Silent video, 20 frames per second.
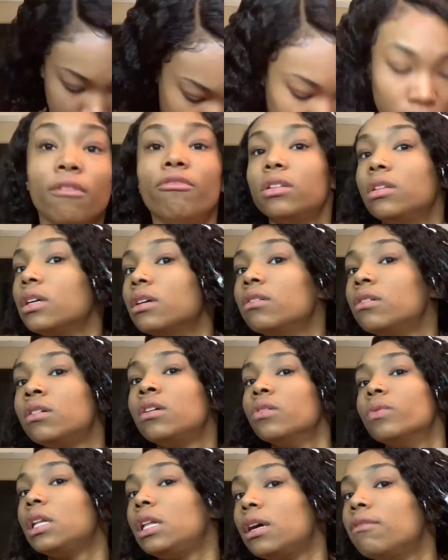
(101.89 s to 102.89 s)
And then you will
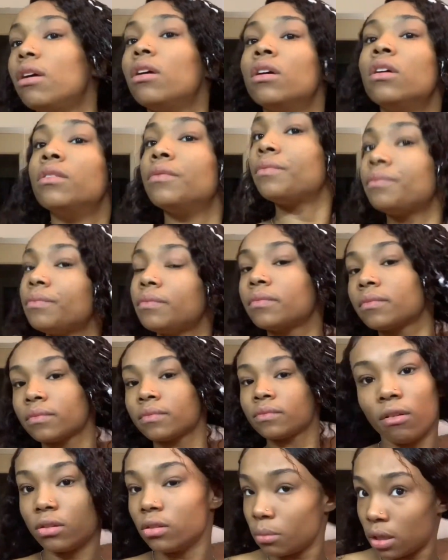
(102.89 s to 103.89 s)
see me taking a
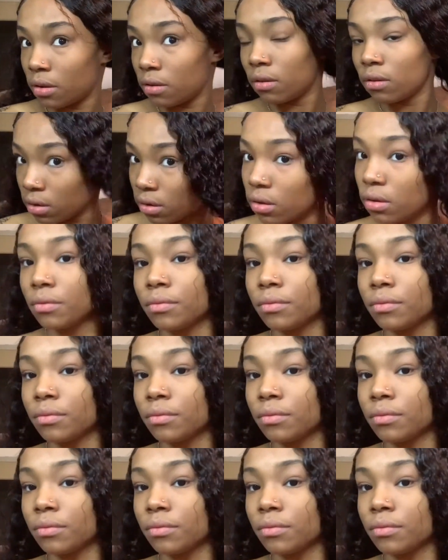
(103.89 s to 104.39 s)
spray water